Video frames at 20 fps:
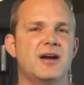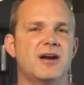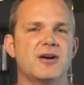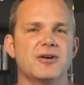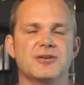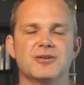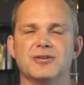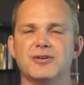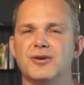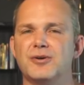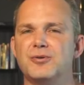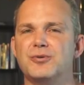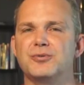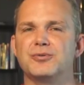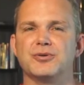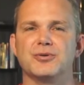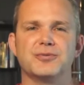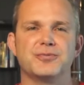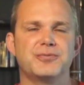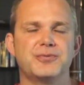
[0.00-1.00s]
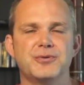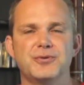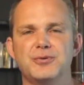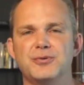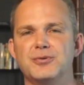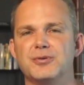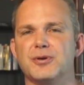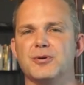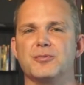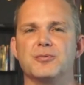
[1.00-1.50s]
our clothes, our
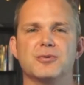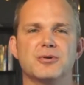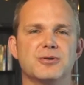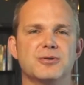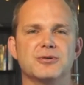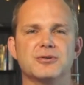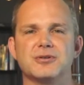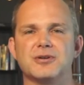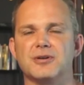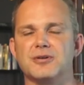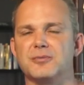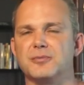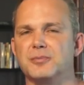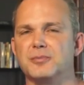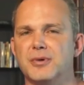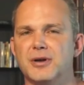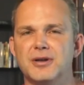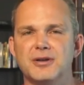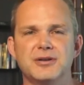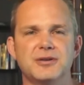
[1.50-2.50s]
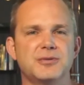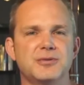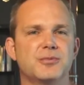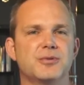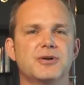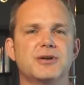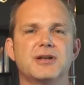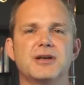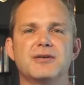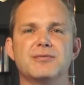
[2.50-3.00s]
food, our work, our money,
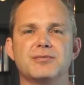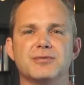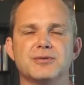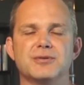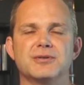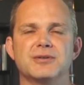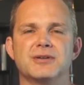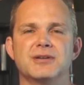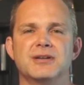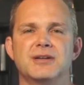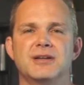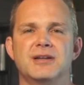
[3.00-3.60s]
whatever.